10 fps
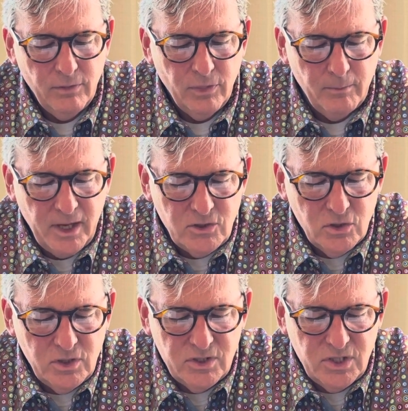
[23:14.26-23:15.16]
The major
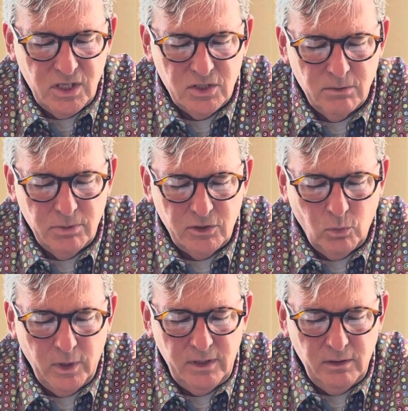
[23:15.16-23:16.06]
distinction
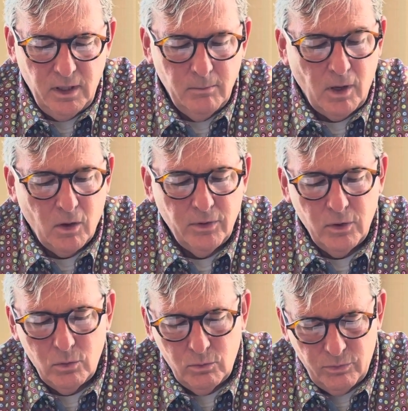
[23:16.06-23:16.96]
between them,
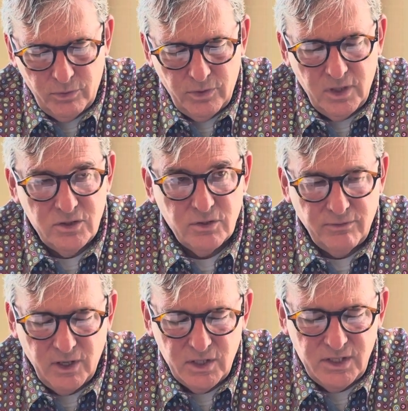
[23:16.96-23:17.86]
although these are
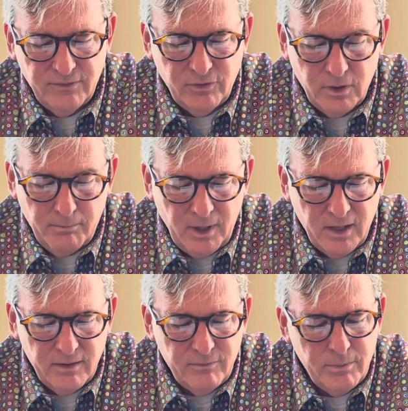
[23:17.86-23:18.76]
very different
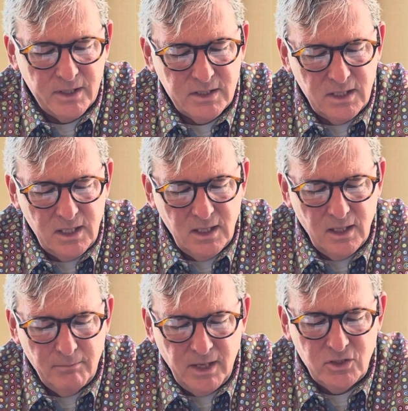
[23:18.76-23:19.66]
above, but
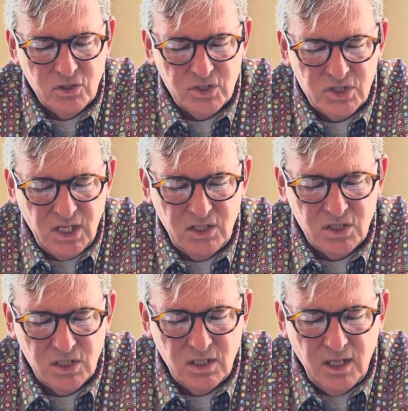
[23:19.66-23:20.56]
the major
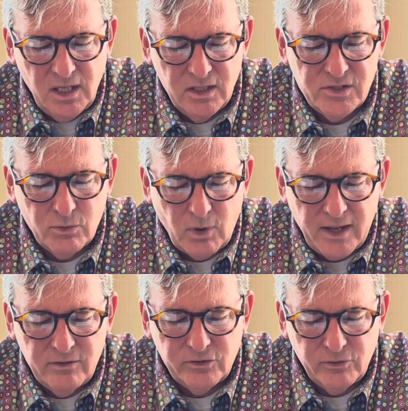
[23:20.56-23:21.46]
distinction is the
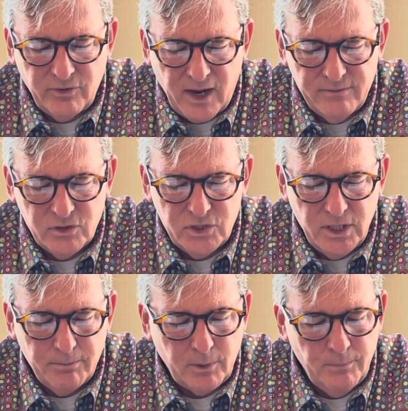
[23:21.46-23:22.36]
right of
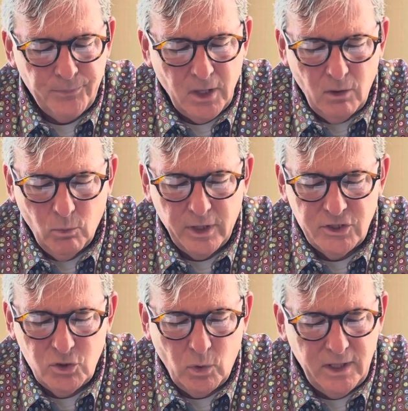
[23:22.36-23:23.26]
survivorship. When a
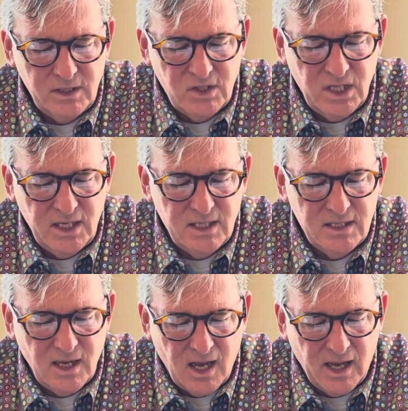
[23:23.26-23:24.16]
joint tenant
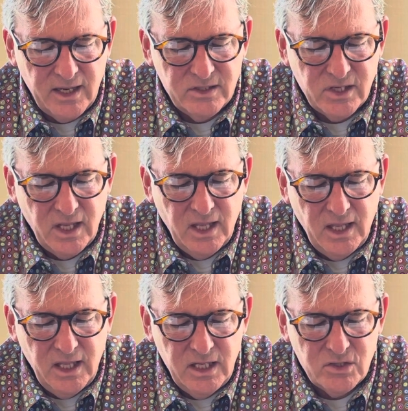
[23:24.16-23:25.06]
dies,
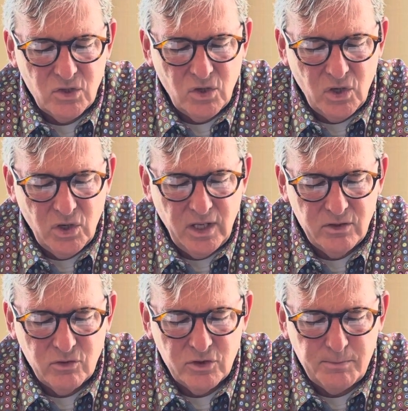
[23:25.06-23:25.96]
his or her
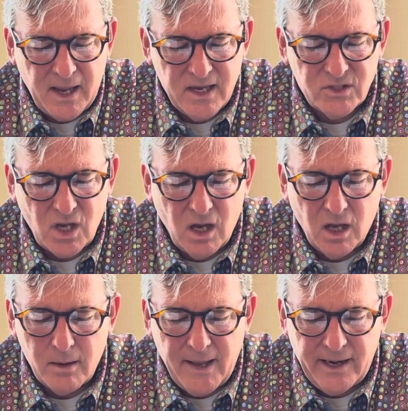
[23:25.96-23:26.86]
interests pass
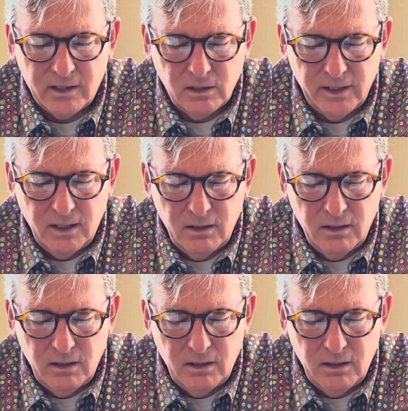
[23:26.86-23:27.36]
automatically